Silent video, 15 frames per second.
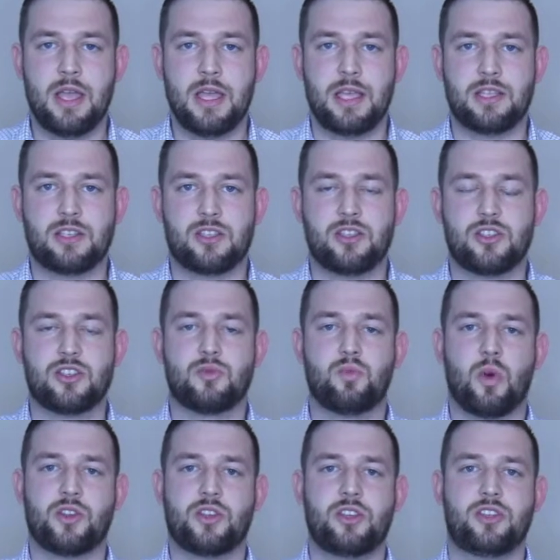is to just
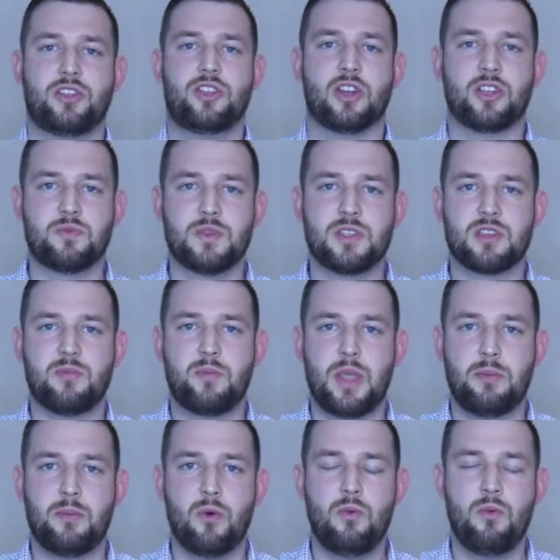watch your judgments of
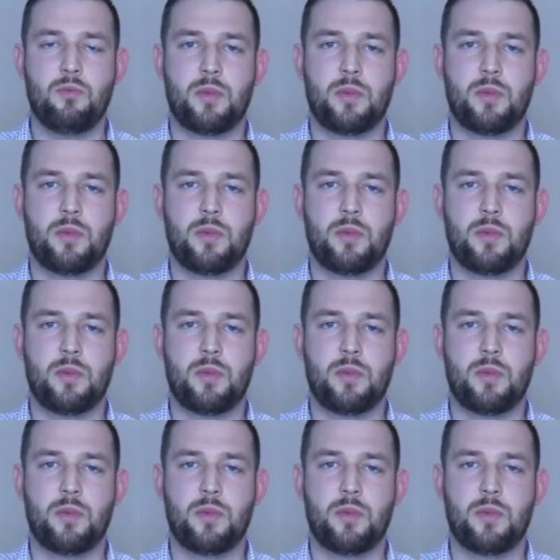people,